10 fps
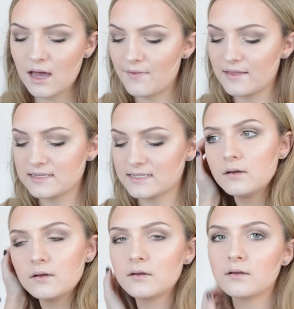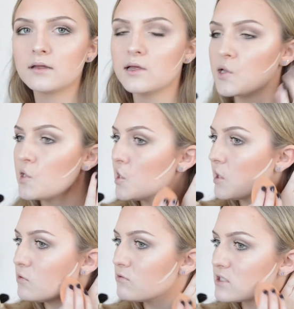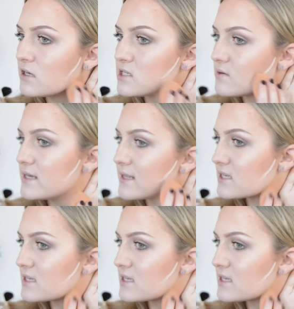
And then I'm also doing